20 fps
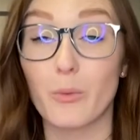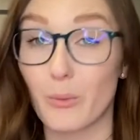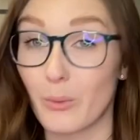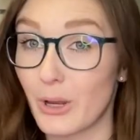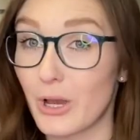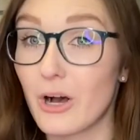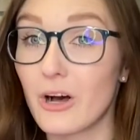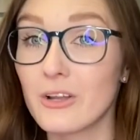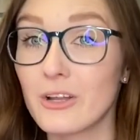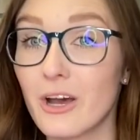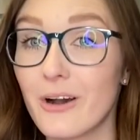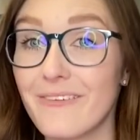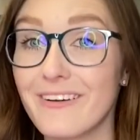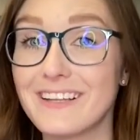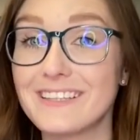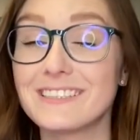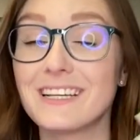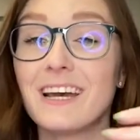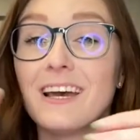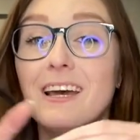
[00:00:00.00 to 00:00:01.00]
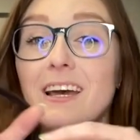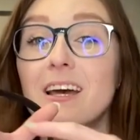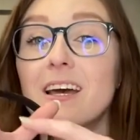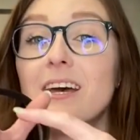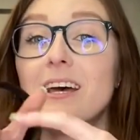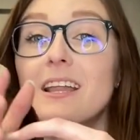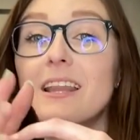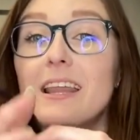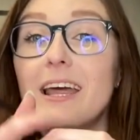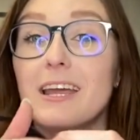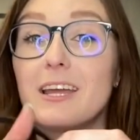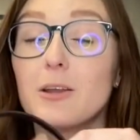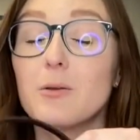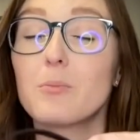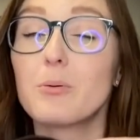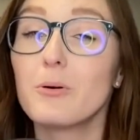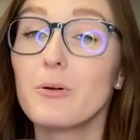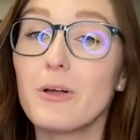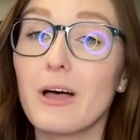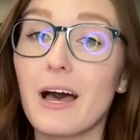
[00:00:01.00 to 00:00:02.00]
we all know it. They can
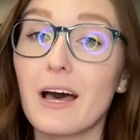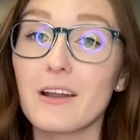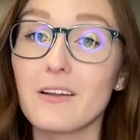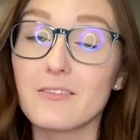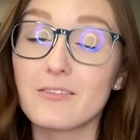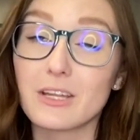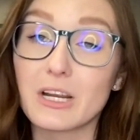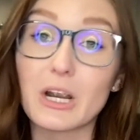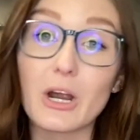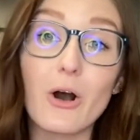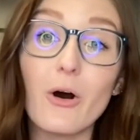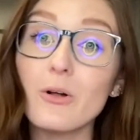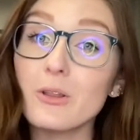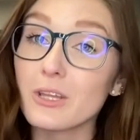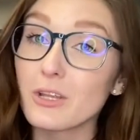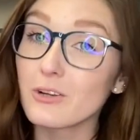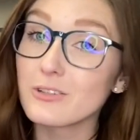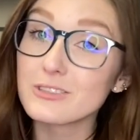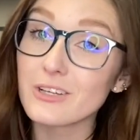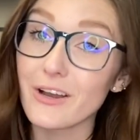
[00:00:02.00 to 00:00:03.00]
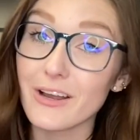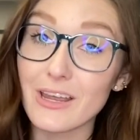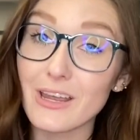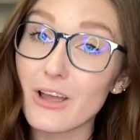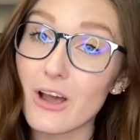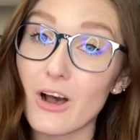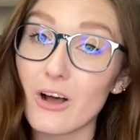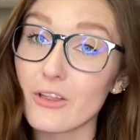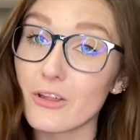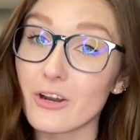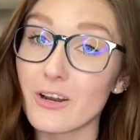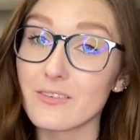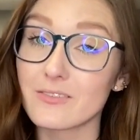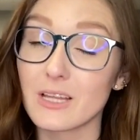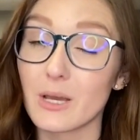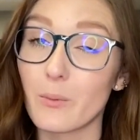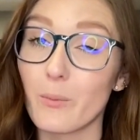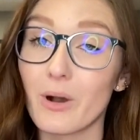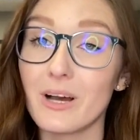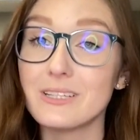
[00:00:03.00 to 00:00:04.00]
pull out of their own little doggy collar if
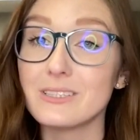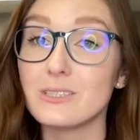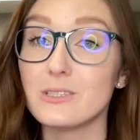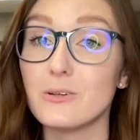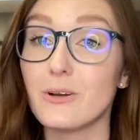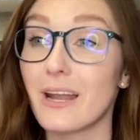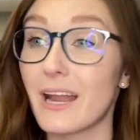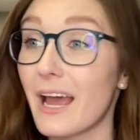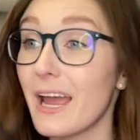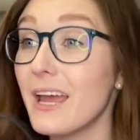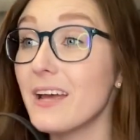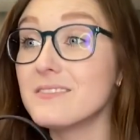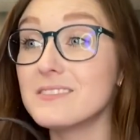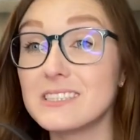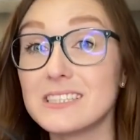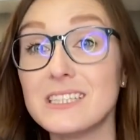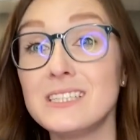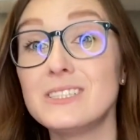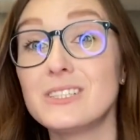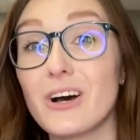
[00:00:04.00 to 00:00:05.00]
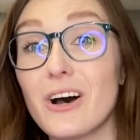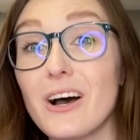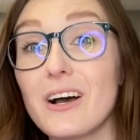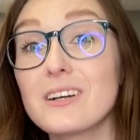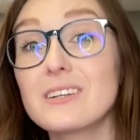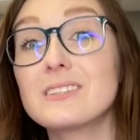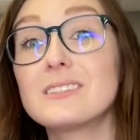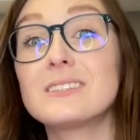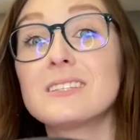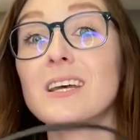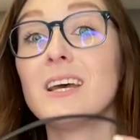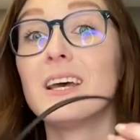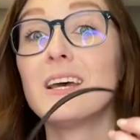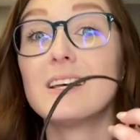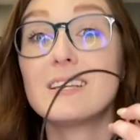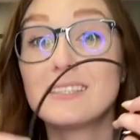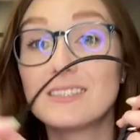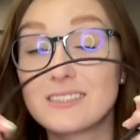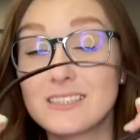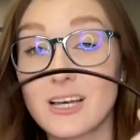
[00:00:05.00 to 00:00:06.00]
they want to, and I have seen dogs
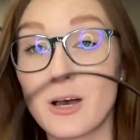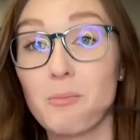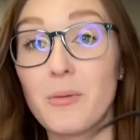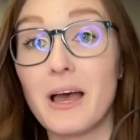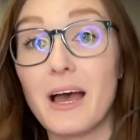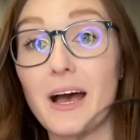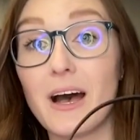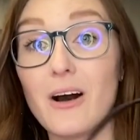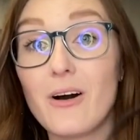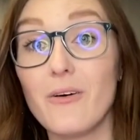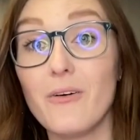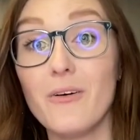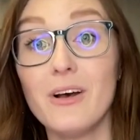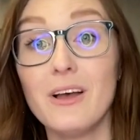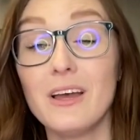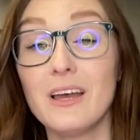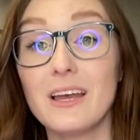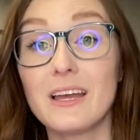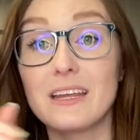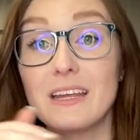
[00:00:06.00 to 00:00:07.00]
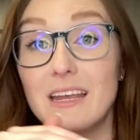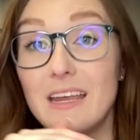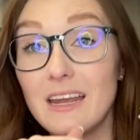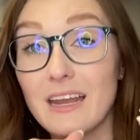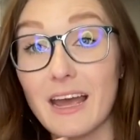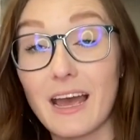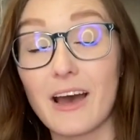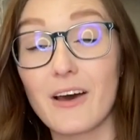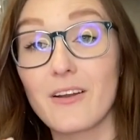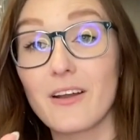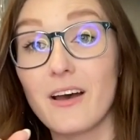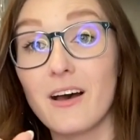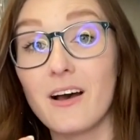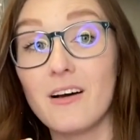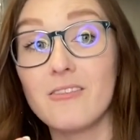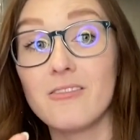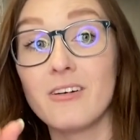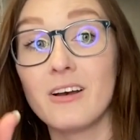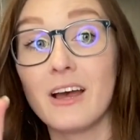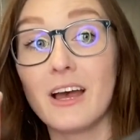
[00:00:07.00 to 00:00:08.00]
somehow get out
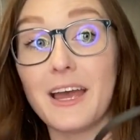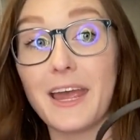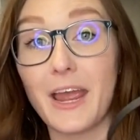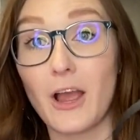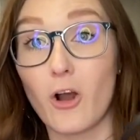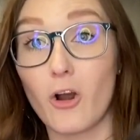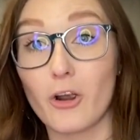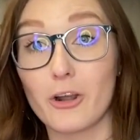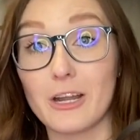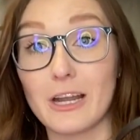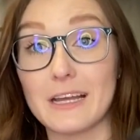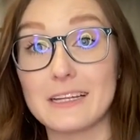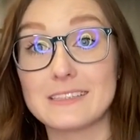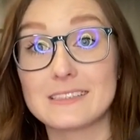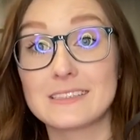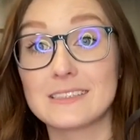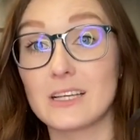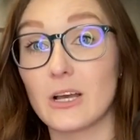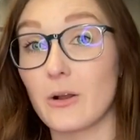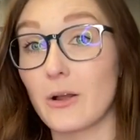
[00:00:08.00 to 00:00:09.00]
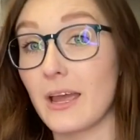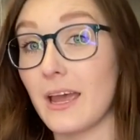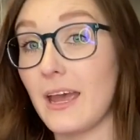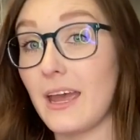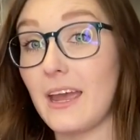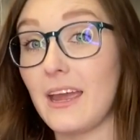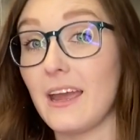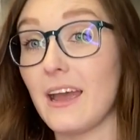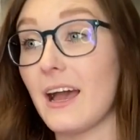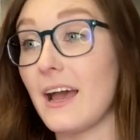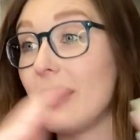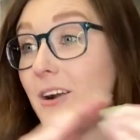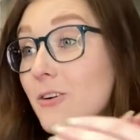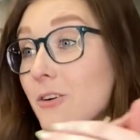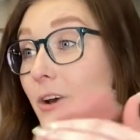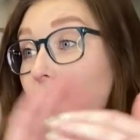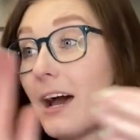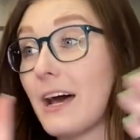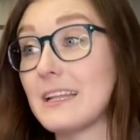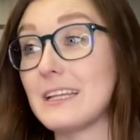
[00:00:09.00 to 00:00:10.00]
of a harness, okay? I don't
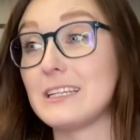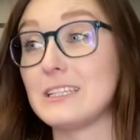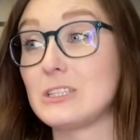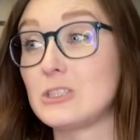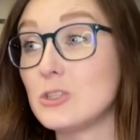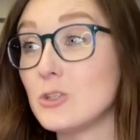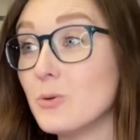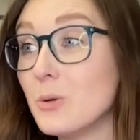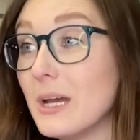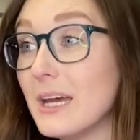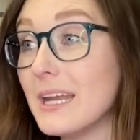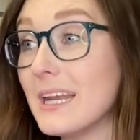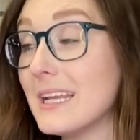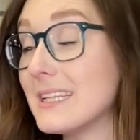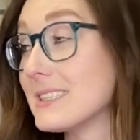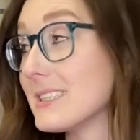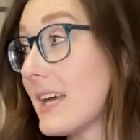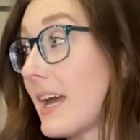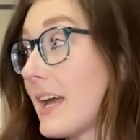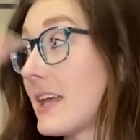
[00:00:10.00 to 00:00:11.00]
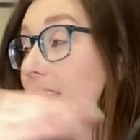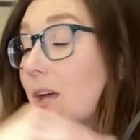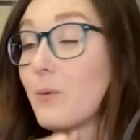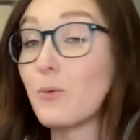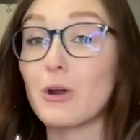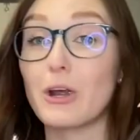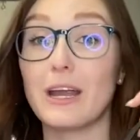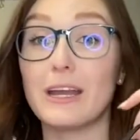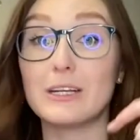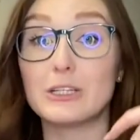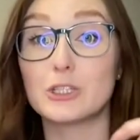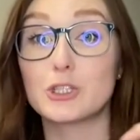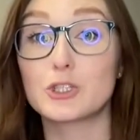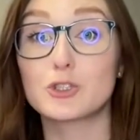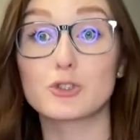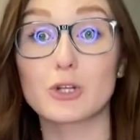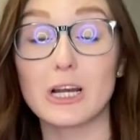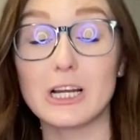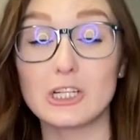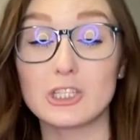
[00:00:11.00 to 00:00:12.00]
know how they do it. It's like they were in a
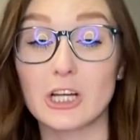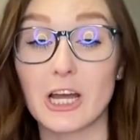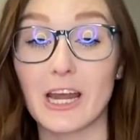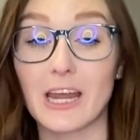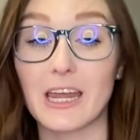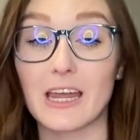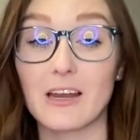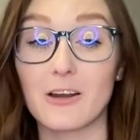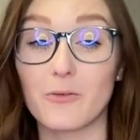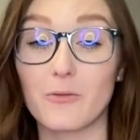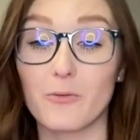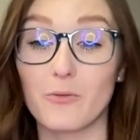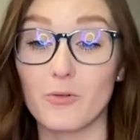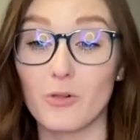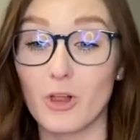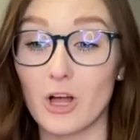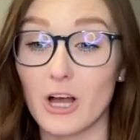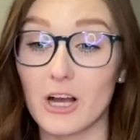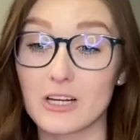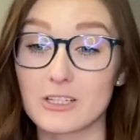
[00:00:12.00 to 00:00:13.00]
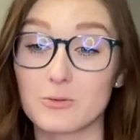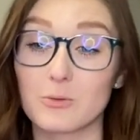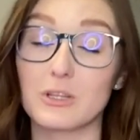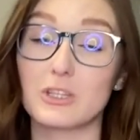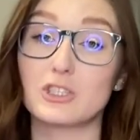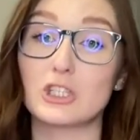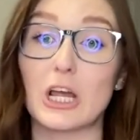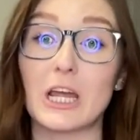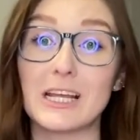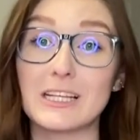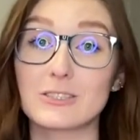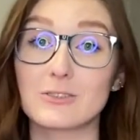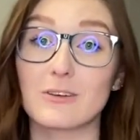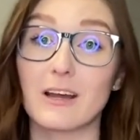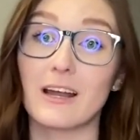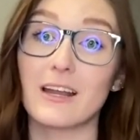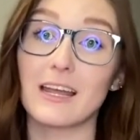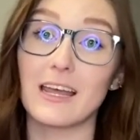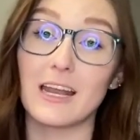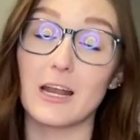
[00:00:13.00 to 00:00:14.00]
straitjacket, locked with chains
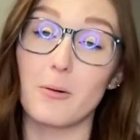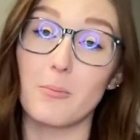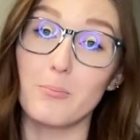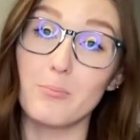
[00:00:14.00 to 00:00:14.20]
around it in a